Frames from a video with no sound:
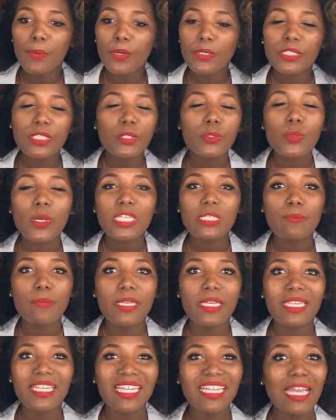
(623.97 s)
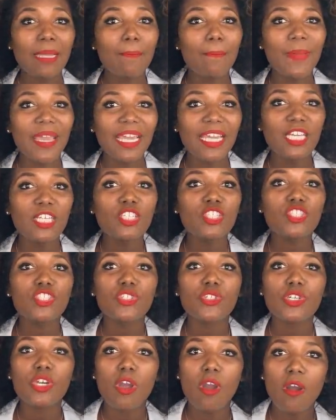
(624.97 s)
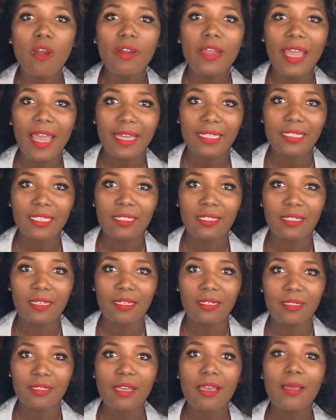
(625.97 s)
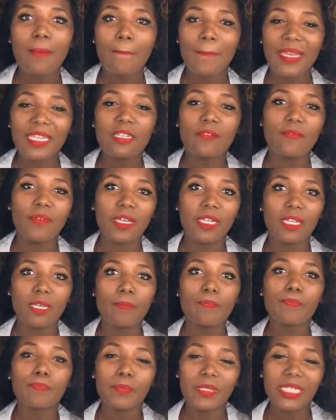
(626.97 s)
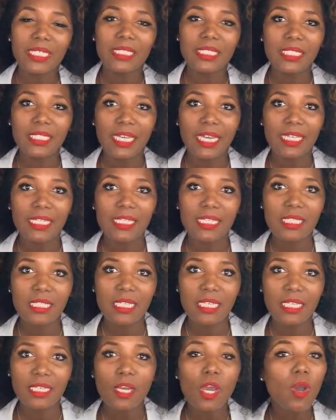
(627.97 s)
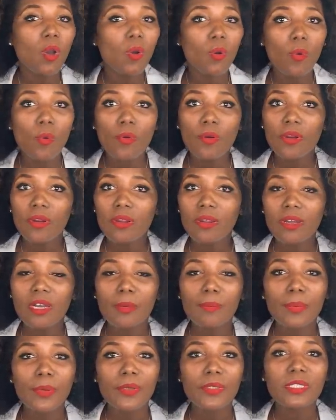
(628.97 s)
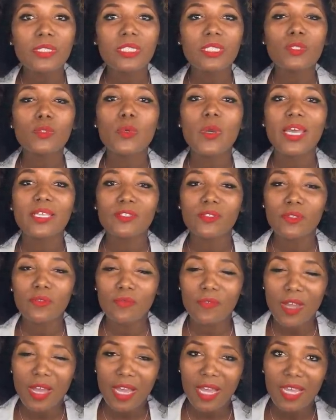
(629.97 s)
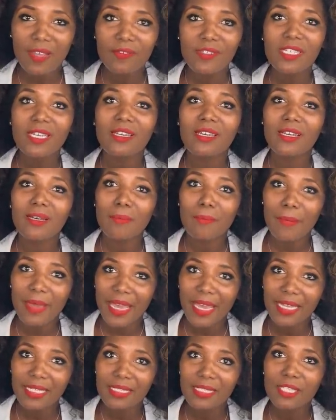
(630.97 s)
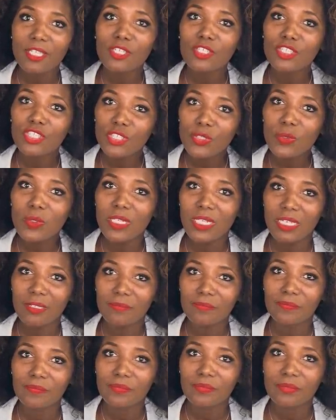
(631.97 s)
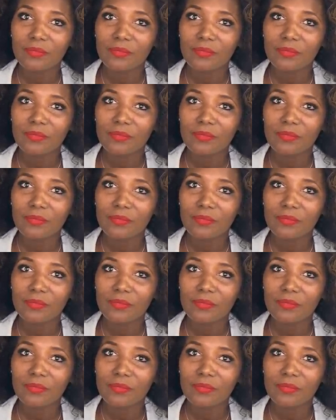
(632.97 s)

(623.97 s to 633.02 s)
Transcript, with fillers: a person who has been in a major car accident may develop PTSD, or a person who has survived a mass shooting.